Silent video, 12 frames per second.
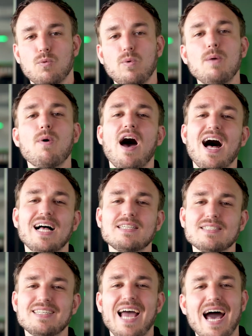We were
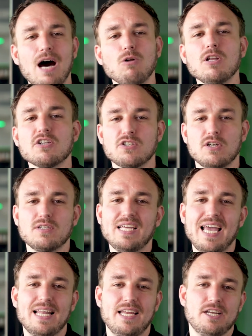asked how Loxone
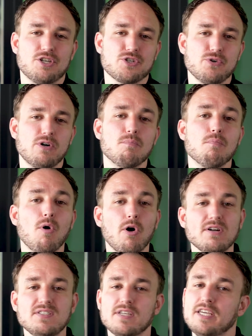can ensure
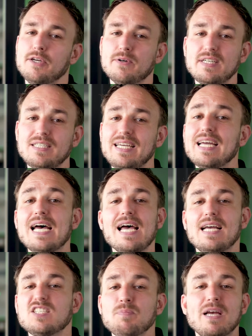more security,
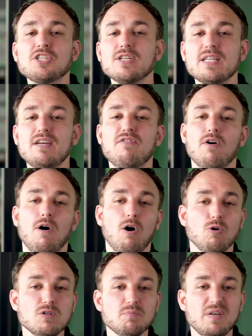especially for
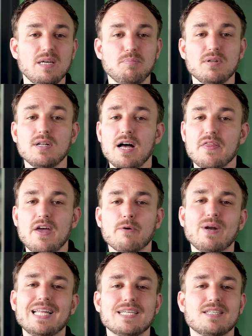old people, their
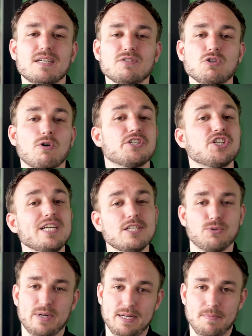relatives or
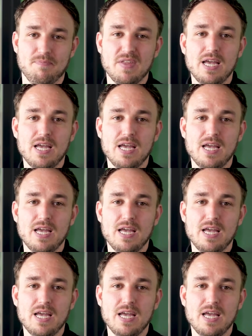children.